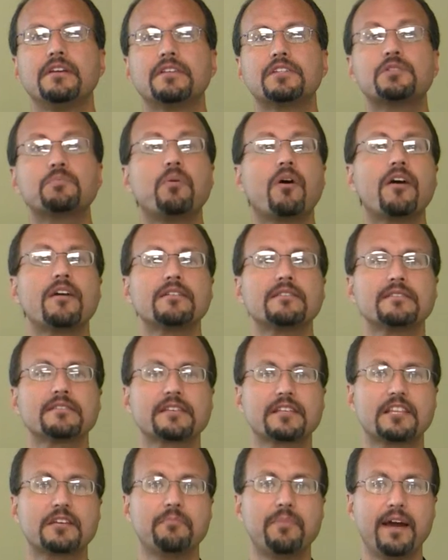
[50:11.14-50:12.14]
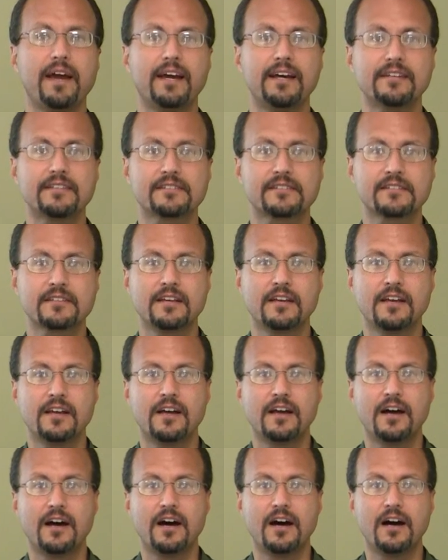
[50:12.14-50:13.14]
Spartans at the pass
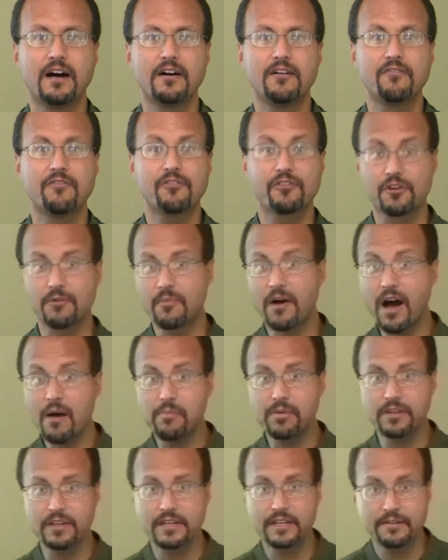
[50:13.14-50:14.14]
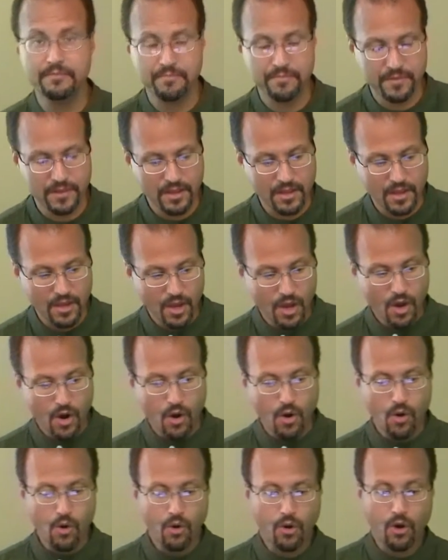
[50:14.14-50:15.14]
of Thermopylae,
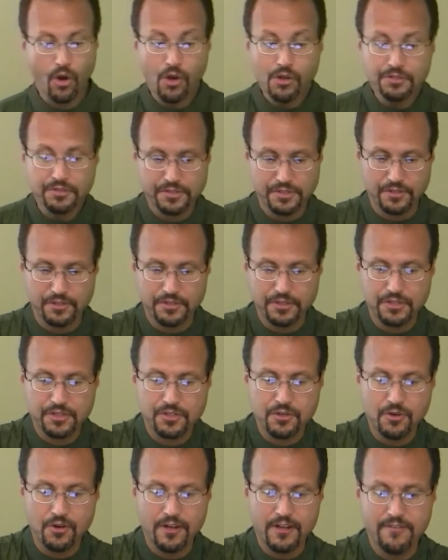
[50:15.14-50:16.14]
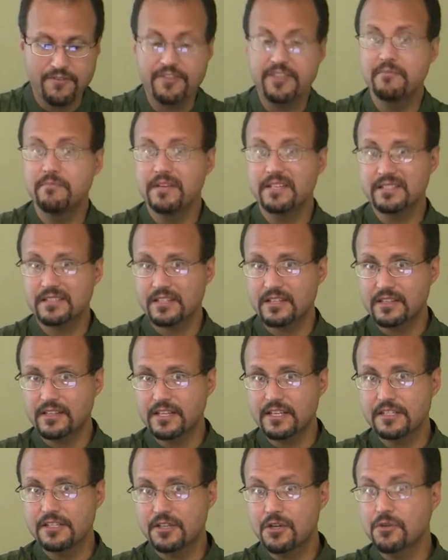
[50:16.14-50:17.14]
or also the story of
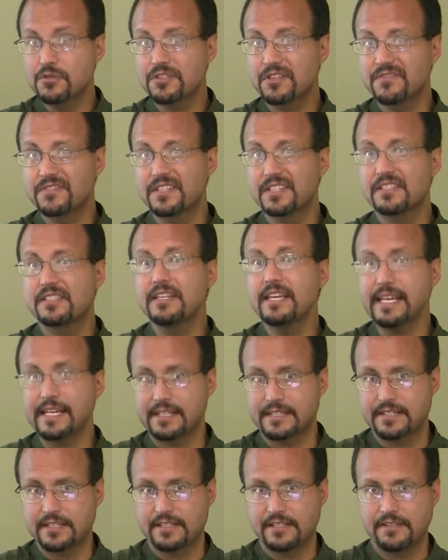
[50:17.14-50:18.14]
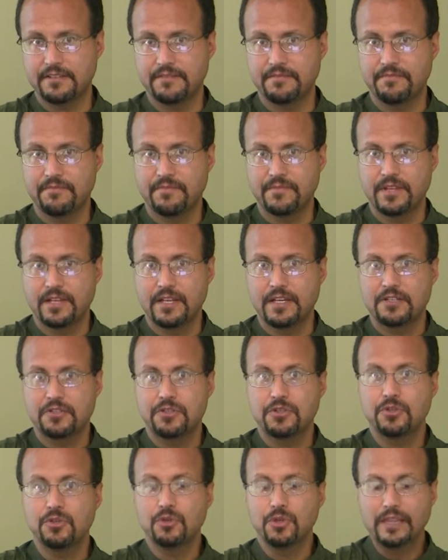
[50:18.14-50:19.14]
Themistocles' use of deceit
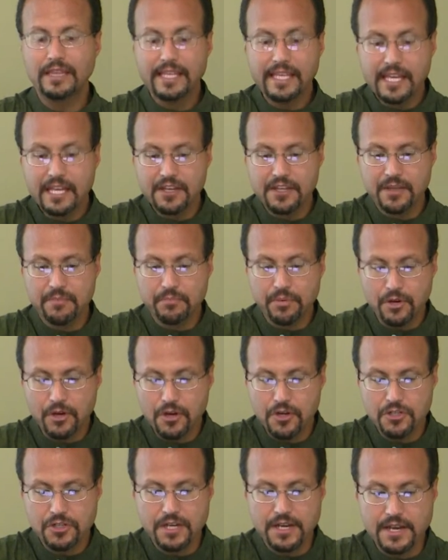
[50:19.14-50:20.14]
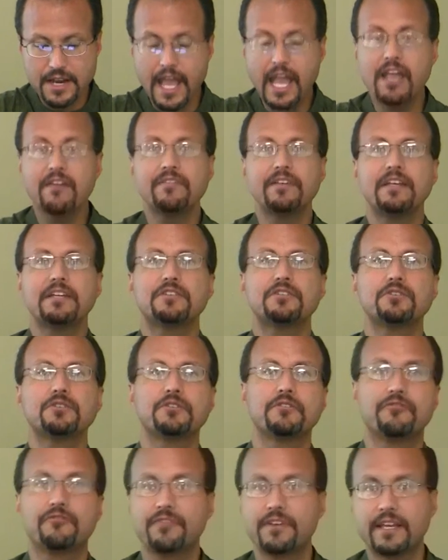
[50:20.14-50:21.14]
to lead the Persian navy to
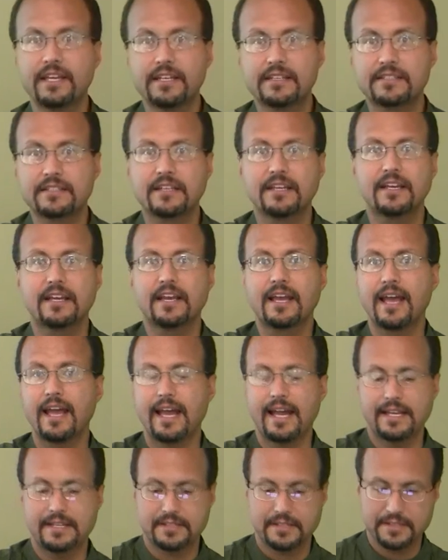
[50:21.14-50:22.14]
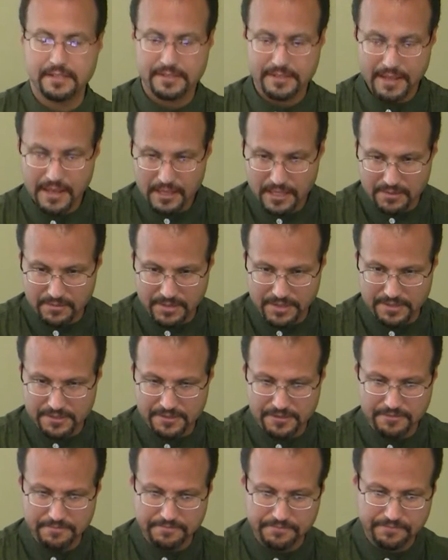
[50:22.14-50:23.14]
defeat at
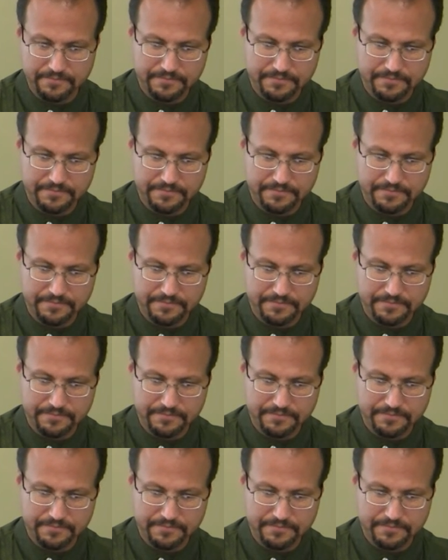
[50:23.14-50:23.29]
Salamis.